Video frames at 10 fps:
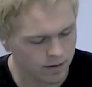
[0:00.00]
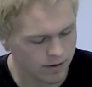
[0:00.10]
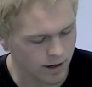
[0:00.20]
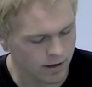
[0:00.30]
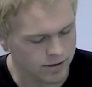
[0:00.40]

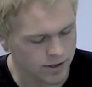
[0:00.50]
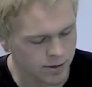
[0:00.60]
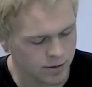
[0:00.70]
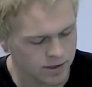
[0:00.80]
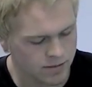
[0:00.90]
There are
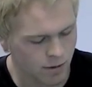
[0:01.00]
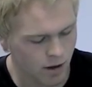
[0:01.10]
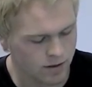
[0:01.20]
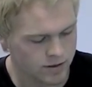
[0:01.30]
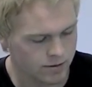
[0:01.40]
two
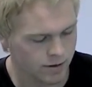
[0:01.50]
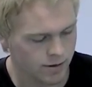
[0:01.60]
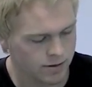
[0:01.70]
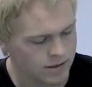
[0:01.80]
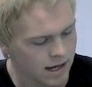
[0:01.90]
small
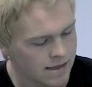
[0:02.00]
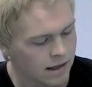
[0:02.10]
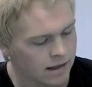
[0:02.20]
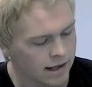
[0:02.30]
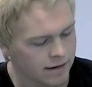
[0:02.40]
screws in
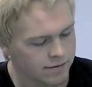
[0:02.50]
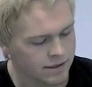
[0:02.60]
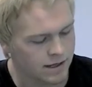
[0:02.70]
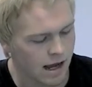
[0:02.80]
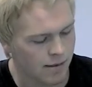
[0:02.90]
the lid of
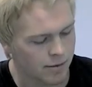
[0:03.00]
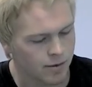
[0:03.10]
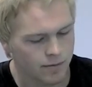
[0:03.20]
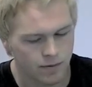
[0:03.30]
the timer.